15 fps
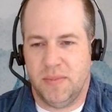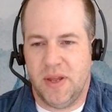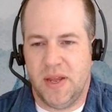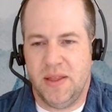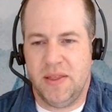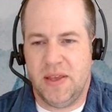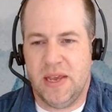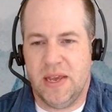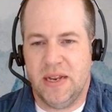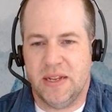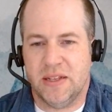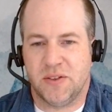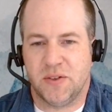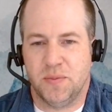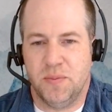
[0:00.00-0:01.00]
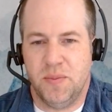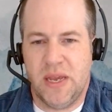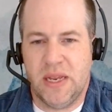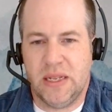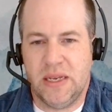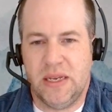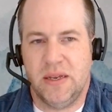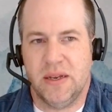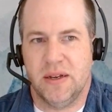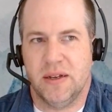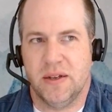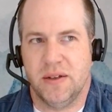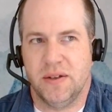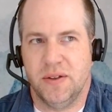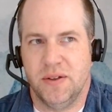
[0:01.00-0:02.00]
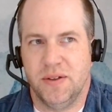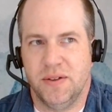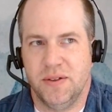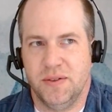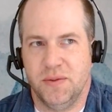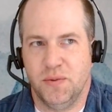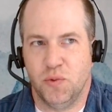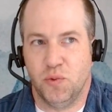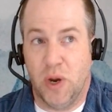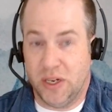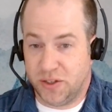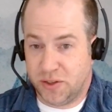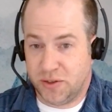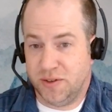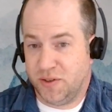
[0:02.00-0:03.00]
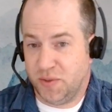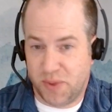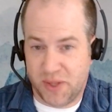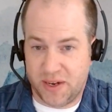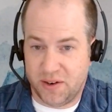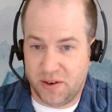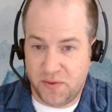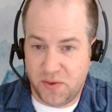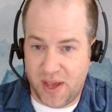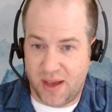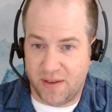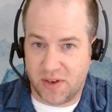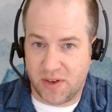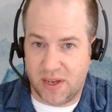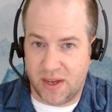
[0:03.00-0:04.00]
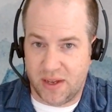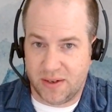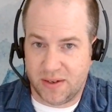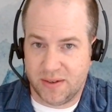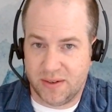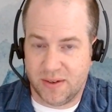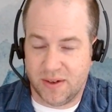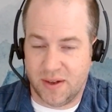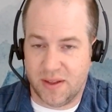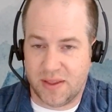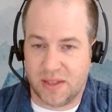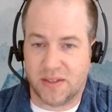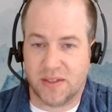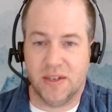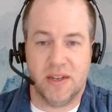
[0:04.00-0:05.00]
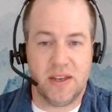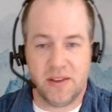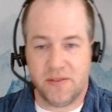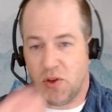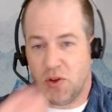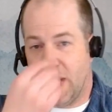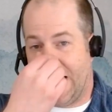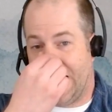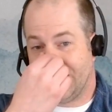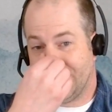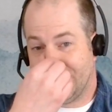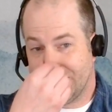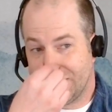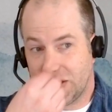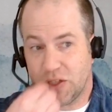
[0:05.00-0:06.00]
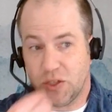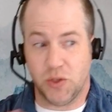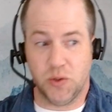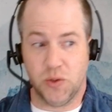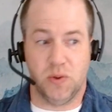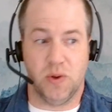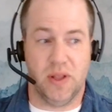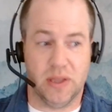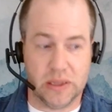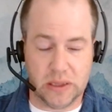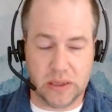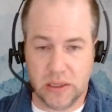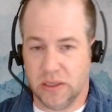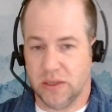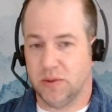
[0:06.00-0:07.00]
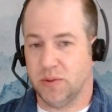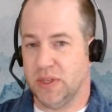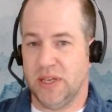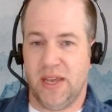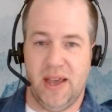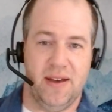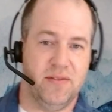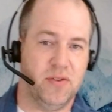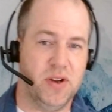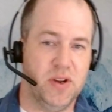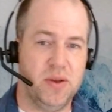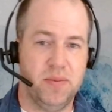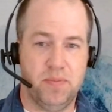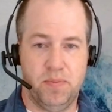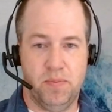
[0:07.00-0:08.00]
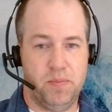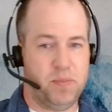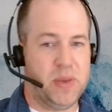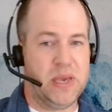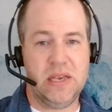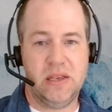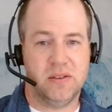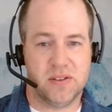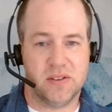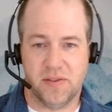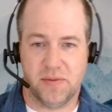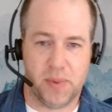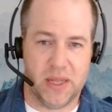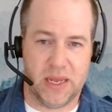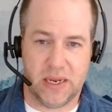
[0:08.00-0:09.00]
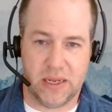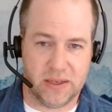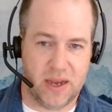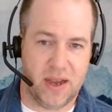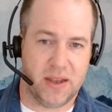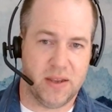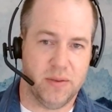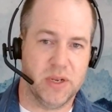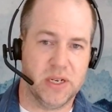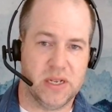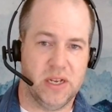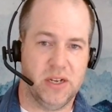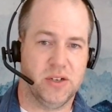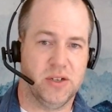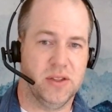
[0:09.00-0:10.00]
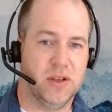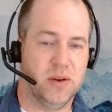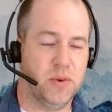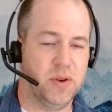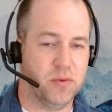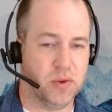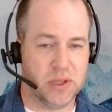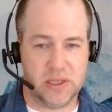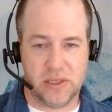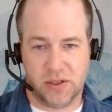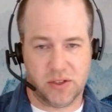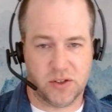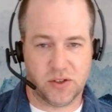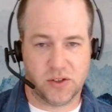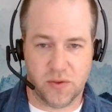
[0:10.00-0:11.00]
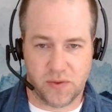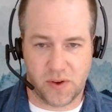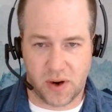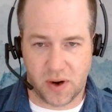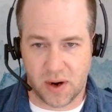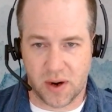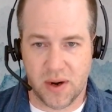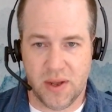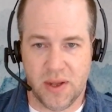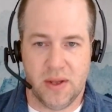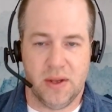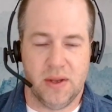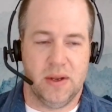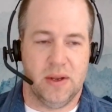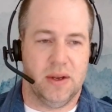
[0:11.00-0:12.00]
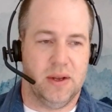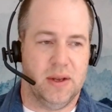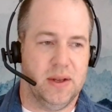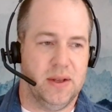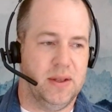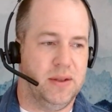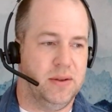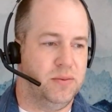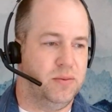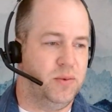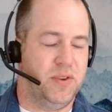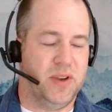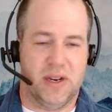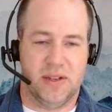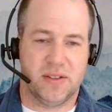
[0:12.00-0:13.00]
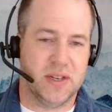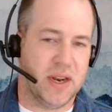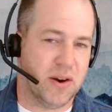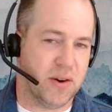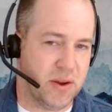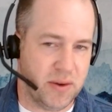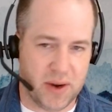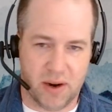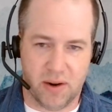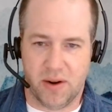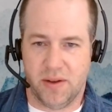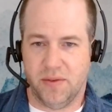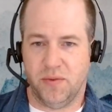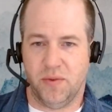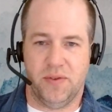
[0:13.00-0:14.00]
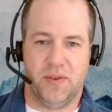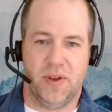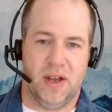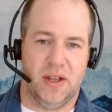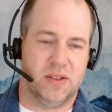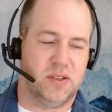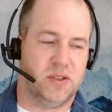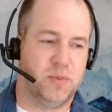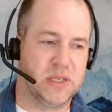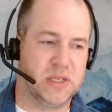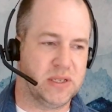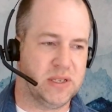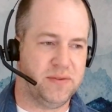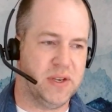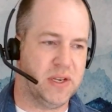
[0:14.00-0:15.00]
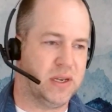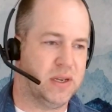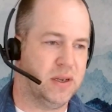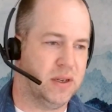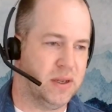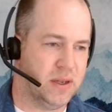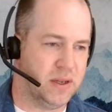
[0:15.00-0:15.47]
in the end, it's mainly register as a planner if you haven't yet. That's going to give you access to literally every piece of planning documentation that we've released so far. We've got a scenario narrative. We've got specific